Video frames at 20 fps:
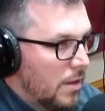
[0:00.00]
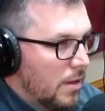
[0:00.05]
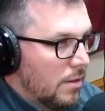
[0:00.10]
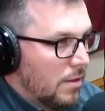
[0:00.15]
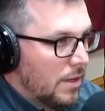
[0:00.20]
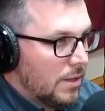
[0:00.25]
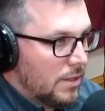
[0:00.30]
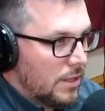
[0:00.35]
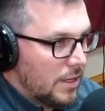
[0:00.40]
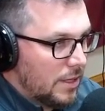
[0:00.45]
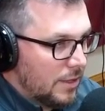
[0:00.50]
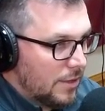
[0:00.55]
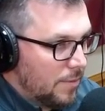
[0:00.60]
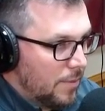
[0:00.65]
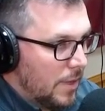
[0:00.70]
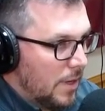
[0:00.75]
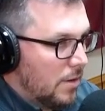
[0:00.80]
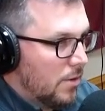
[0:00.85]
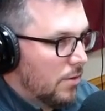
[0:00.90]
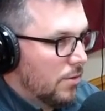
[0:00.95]
listening to
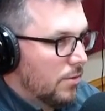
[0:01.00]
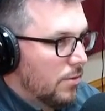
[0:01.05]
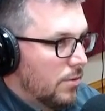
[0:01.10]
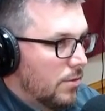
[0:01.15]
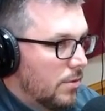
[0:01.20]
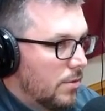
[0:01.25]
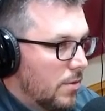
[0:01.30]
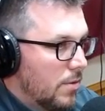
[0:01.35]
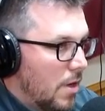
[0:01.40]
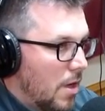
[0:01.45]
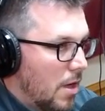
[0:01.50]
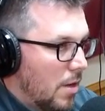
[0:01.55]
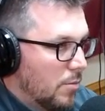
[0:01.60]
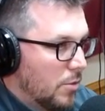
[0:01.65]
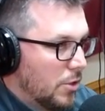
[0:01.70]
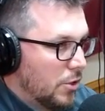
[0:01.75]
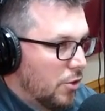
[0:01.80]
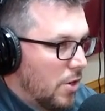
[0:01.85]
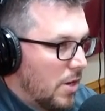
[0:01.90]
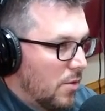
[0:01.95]
speakers,
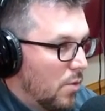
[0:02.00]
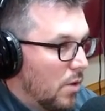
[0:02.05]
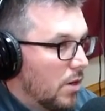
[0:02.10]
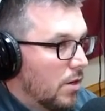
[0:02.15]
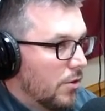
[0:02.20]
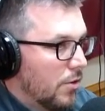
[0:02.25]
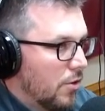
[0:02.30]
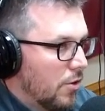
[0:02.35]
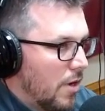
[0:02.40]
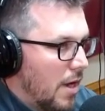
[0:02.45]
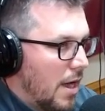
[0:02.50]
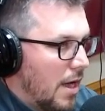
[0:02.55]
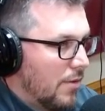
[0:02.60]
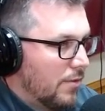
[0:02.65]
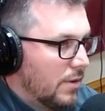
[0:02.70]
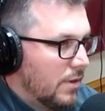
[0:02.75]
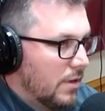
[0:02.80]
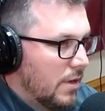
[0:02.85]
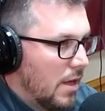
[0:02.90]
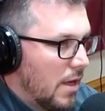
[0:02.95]
just trying to work on their
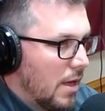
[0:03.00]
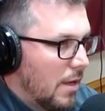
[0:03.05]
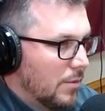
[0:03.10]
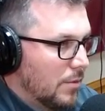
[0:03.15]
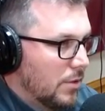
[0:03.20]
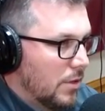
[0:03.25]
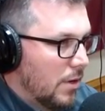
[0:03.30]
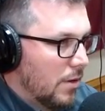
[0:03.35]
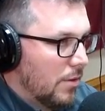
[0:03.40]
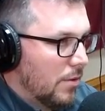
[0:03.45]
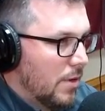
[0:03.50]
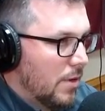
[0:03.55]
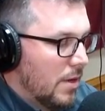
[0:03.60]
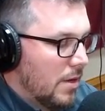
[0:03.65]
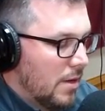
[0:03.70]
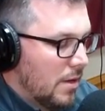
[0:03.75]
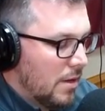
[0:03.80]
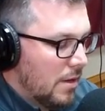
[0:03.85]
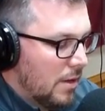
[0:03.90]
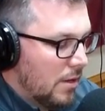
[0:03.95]
craft. So
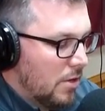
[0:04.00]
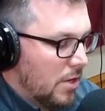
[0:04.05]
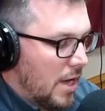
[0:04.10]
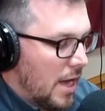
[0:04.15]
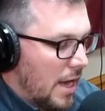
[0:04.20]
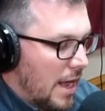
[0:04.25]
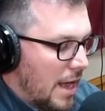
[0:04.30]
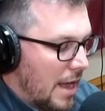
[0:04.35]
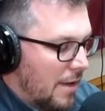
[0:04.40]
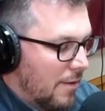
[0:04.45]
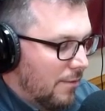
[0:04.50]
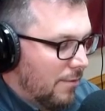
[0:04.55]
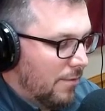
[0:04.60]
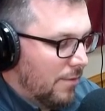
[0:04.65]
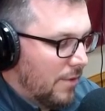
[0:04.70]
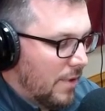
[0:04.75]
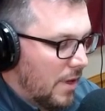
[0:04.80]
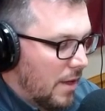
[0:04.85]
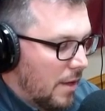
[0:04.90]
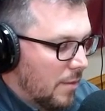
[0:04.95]
you got to have
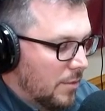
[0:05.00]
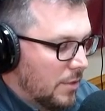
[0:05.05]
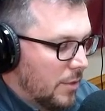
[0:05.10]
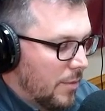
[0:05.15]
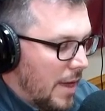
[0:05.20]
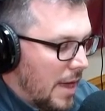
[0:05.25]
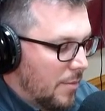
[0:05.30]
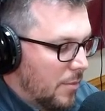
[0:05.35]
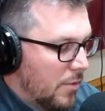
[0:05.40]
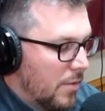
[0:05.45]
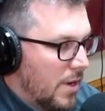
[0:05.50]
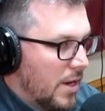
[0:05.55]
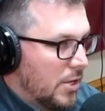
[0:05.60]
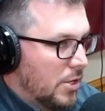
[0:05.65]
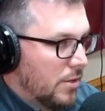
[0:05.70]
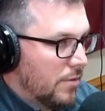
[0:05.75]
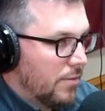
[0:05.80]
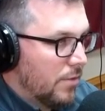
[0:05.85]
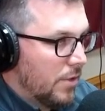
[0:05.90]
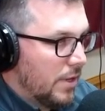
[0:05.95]
some
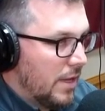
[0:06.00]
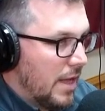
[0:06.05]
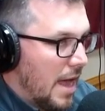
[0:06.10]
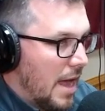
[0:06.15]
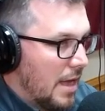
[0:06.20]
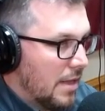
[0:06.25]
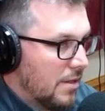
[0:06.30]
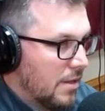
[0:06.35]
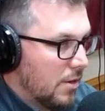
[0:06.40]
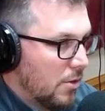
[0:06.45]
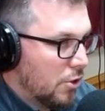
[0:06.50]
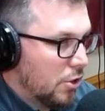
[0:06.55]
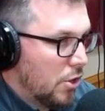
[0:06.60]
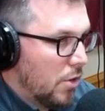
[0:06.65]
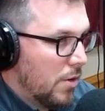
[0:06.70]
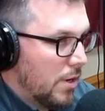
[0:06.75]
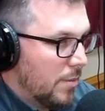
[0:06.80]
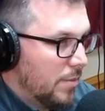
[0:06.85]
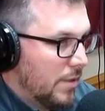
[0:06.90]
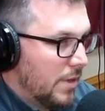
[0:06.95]
admiration for the guys that are
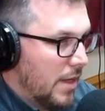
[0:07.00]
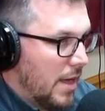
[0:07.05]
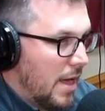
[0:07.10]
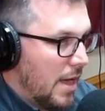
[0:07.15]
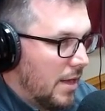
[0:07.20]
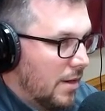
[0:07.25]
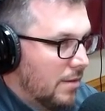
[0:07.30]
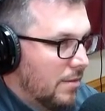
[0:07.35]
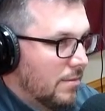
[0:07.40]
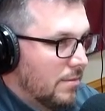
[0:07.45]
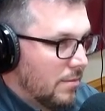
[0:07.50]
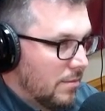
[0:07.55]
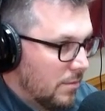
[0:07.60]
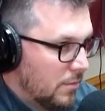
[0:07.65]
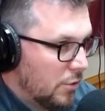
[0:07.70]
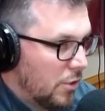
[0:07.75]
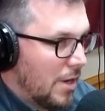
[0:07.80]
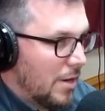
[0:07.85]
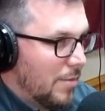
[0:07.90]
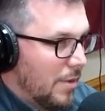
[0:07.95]
showing up to that,
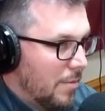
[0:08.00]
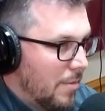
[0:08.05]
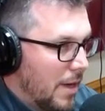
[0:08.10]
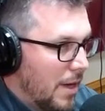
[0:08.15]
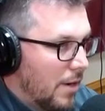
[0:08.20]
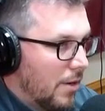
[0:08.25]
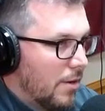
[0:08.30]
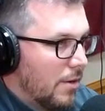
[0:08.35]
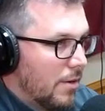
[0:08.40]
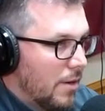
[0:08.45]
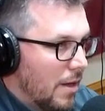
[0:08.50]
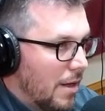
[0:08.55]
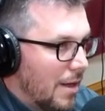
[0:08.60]
trying to be better.